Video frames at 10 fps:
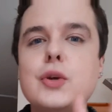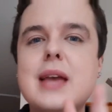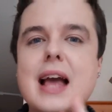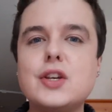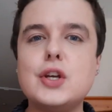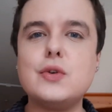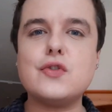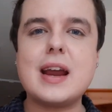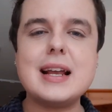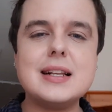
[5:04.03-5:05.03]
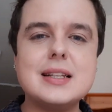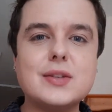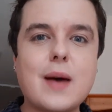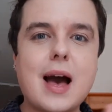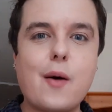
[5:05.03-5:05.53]
you do get two drinks
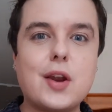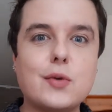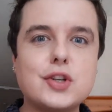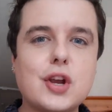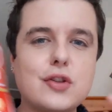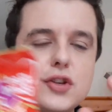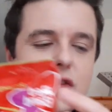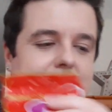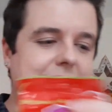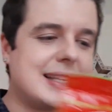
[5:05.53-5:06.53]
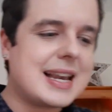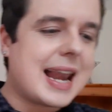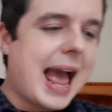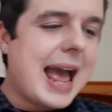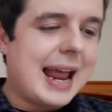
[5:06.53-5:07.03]
as well, and I'll show you the drinks
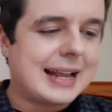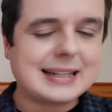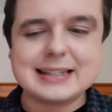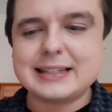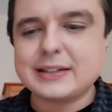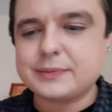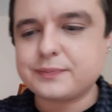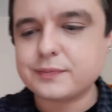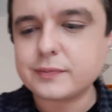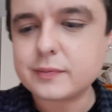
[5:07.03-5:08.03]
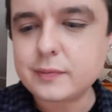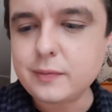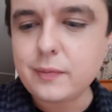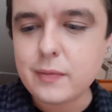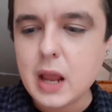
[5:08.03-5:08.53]
next.
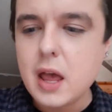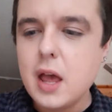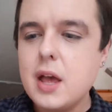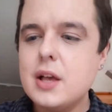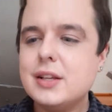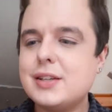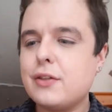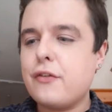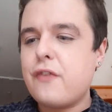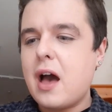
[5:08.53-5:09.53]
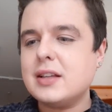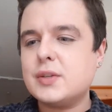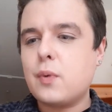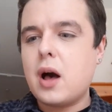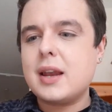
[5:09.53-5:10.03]
So the
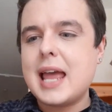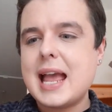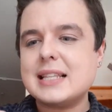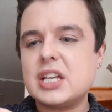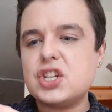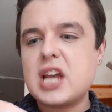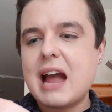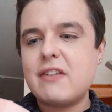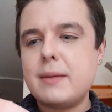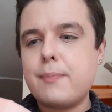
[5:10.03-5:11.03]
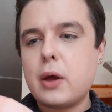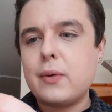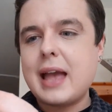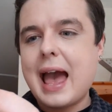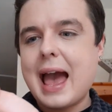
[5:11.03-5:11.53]
first one is cherry
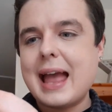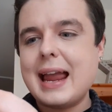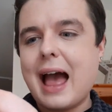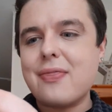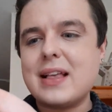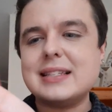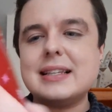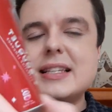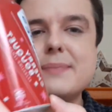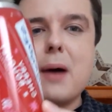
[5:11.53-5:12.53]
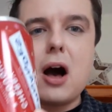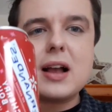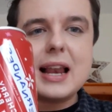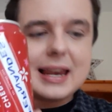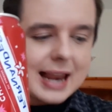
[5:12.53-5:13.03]
bouquet, and this is
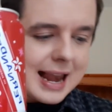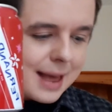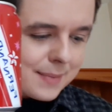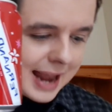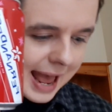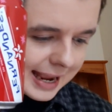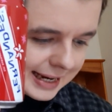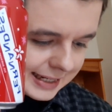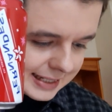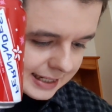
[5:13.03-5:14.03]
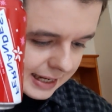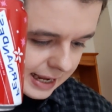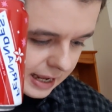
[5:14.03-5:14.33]
sparkling lemonade.